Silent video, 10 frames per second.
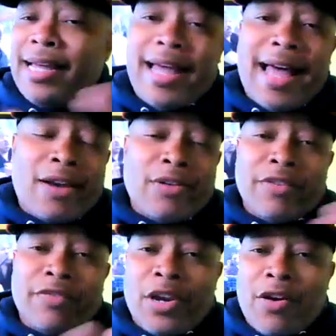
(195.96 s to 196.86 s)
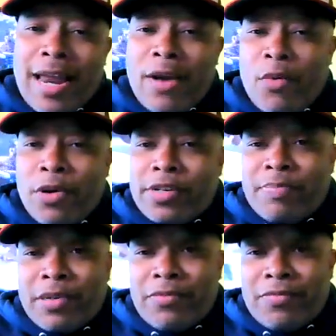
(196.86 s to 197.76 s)
I don't even know how that works,
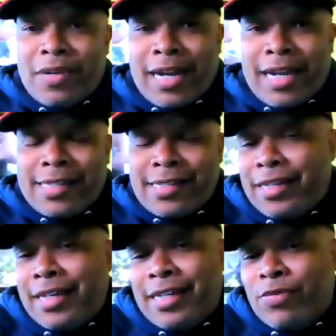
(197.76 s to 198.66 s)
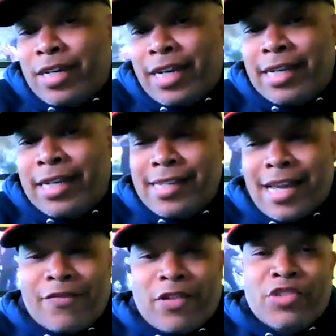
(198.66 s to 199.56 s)
but I guess it is what it is.
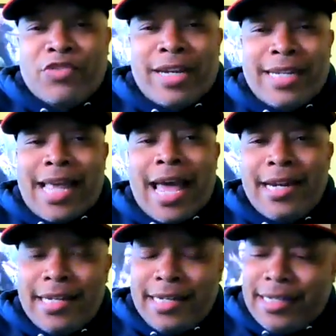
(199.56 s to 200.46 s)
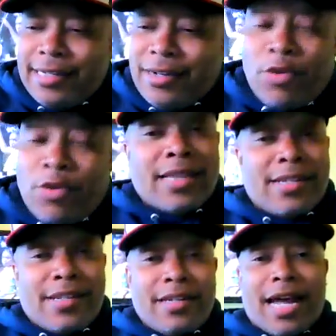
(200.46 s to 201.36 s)
How frustrating is that? Or is that
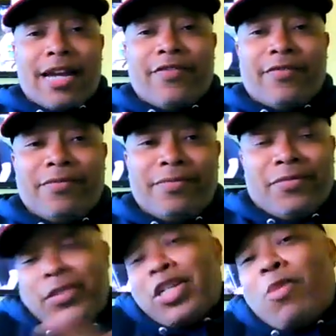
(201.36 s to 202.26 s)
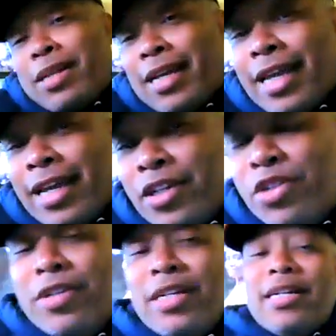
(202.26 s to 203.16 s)
just good life? We can talk about that later too.